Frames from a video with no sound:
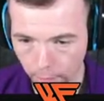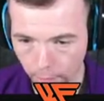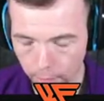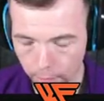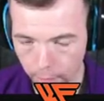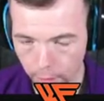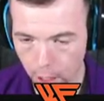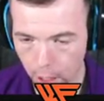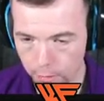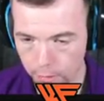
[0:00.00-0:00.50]

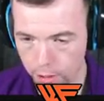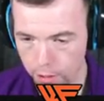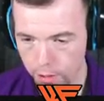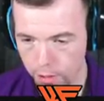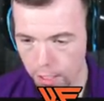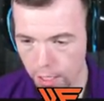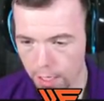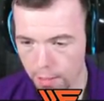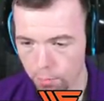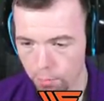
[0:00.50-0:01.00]
No, I was going to
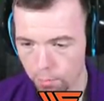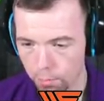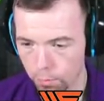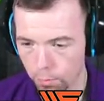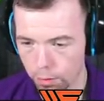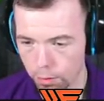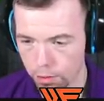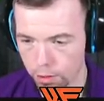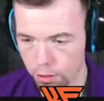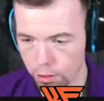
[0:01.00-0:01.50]
say,
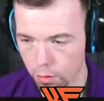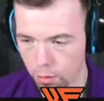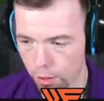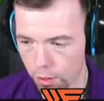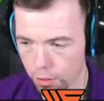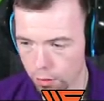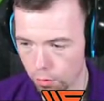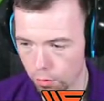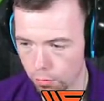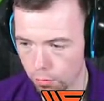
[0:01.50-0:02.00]
Wilson's quite
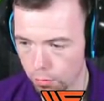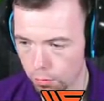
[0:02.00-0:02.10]
tall.